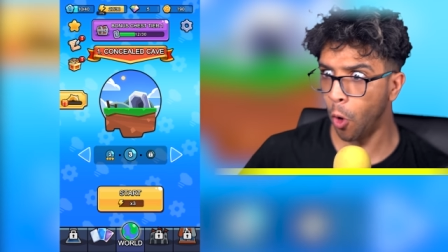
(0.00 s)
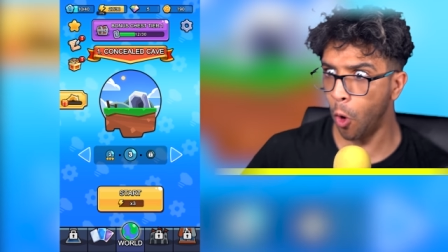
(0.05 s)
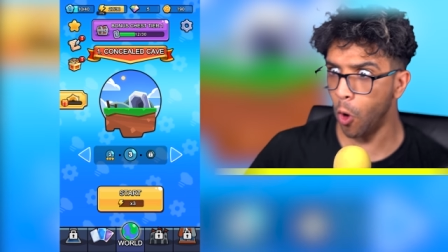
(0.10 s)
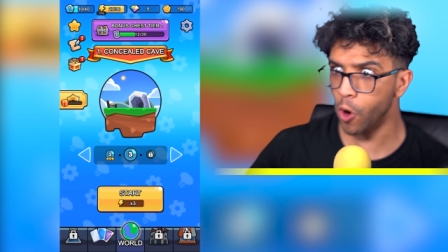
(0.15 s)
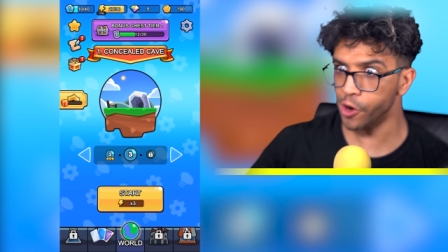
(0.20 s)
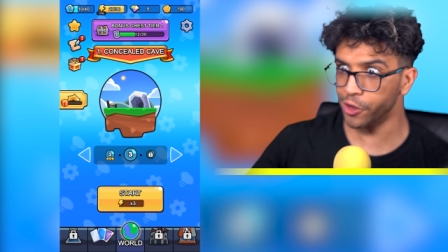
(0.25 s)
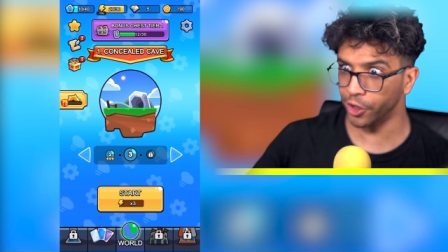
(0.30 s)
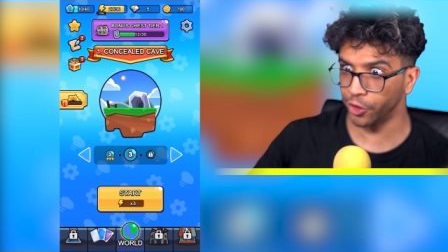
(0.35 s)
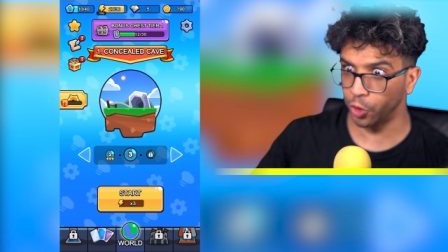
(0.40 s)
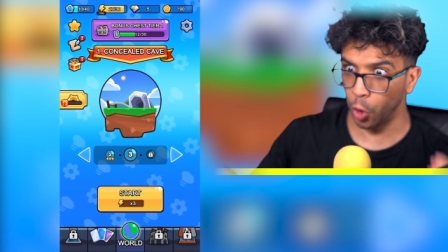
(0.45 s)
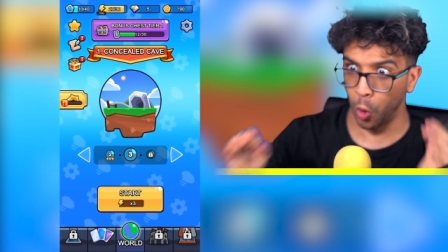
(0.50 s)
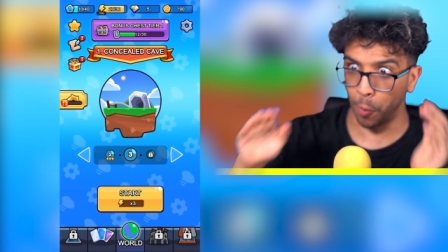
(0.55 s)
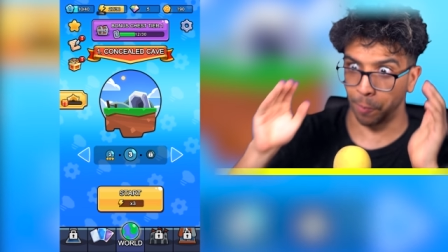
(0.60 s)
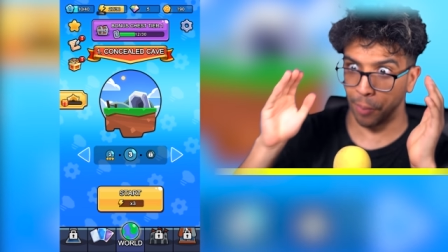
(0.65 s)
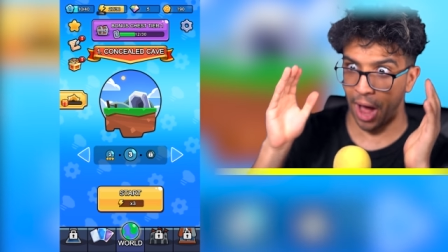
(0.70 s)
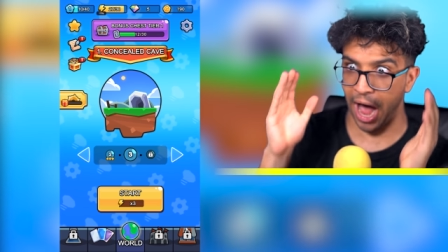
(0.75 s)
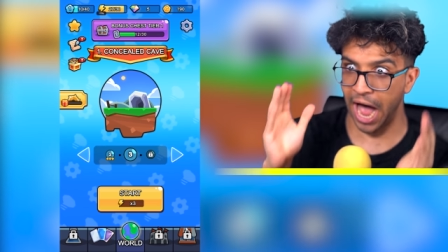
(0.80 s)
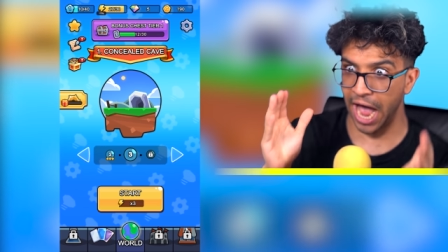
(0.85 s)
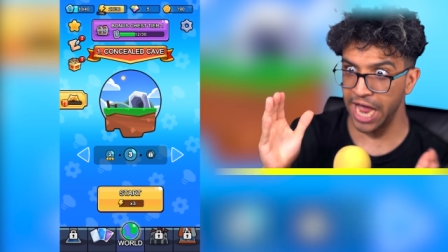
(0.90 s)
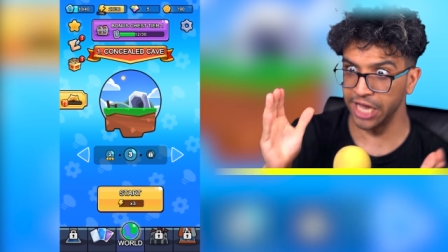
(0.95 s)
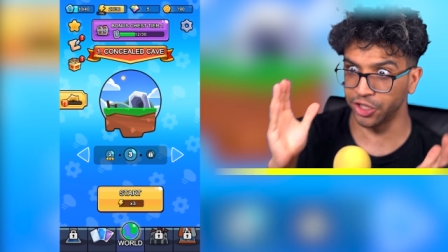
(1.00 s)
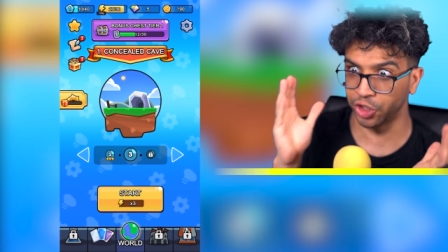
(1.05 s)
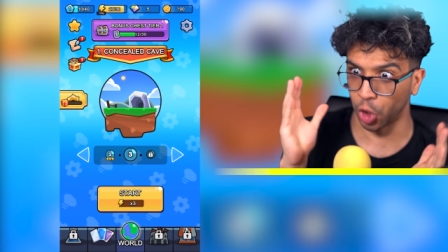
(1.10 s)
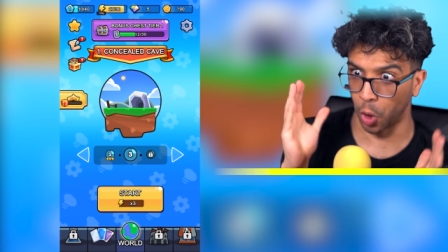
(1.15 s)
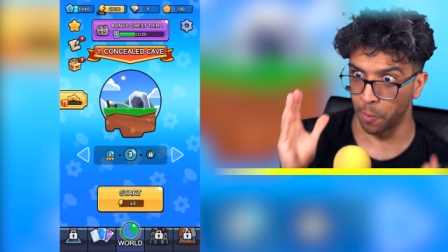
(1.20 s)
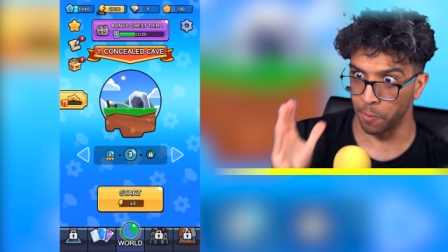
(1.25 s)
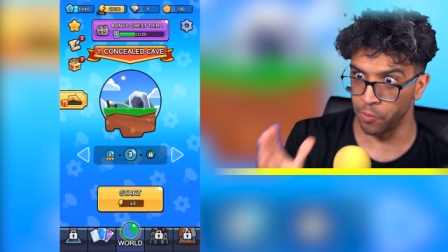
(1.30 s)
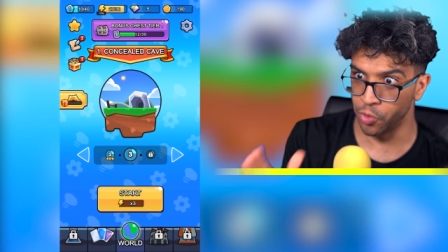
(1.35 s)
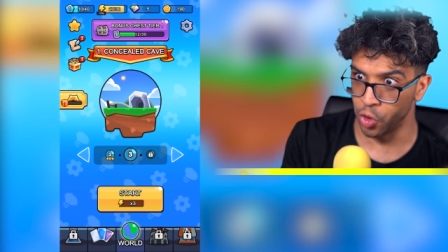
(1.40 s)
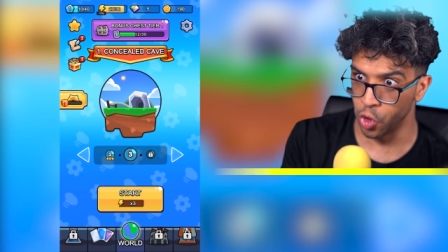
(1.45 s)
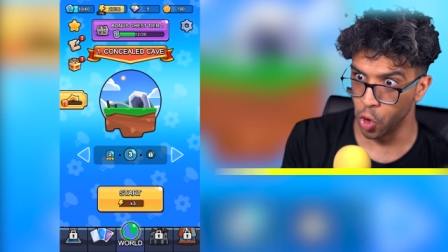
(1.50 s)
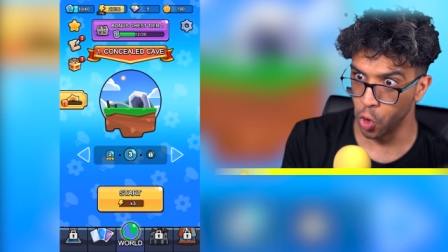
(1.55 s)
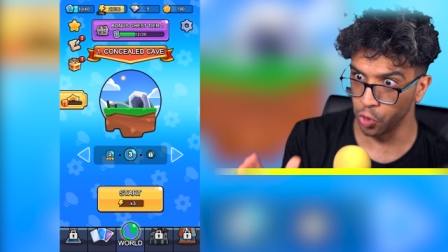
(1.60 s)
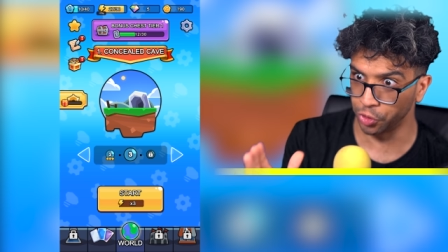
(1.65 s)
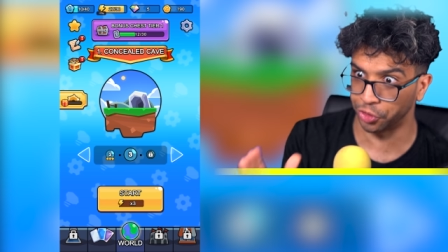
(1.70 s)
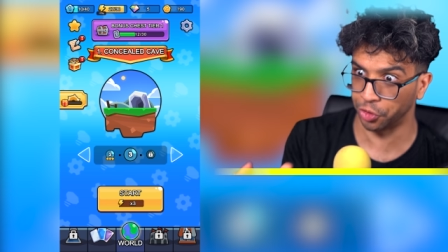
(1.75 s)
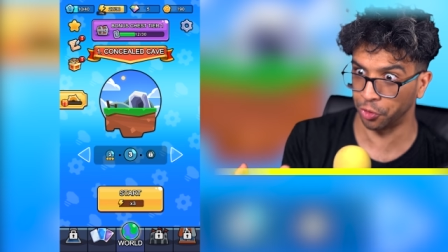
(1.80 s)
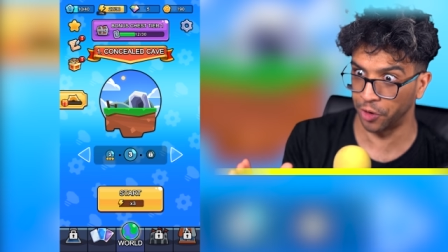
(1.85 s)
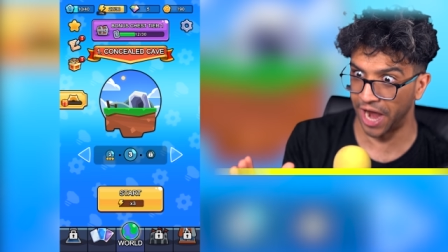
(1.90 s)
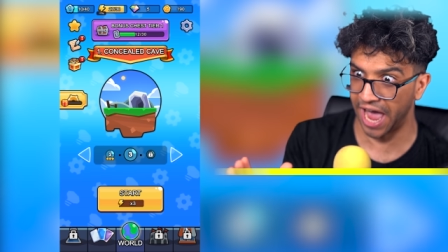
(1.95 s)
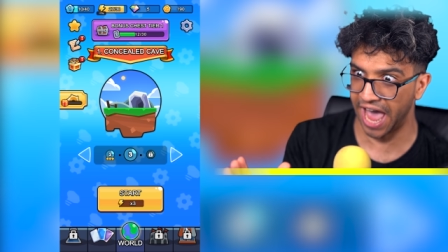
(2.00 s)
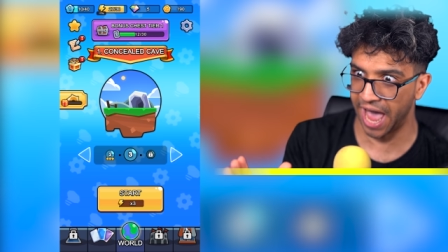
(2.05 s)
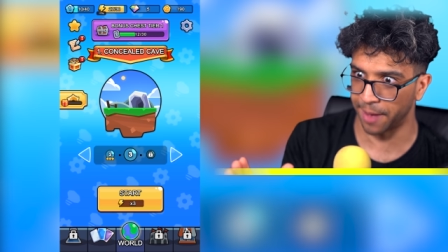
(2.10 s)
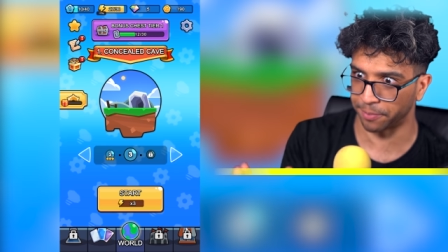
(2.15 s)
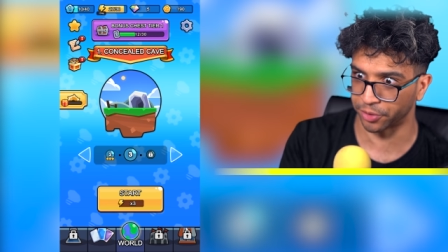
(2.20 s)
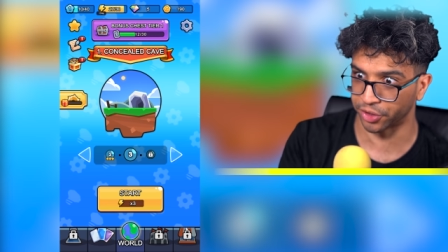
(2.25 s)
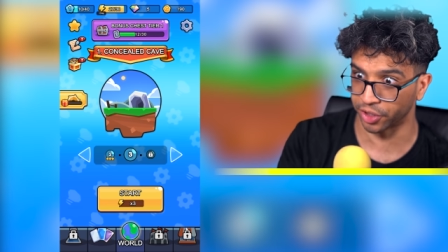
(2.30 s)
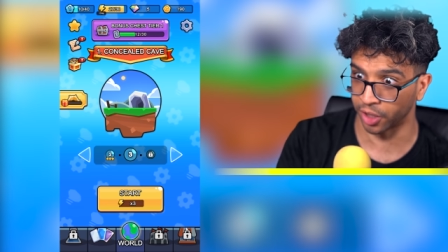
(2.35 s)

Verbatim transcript: order to buy some new traps.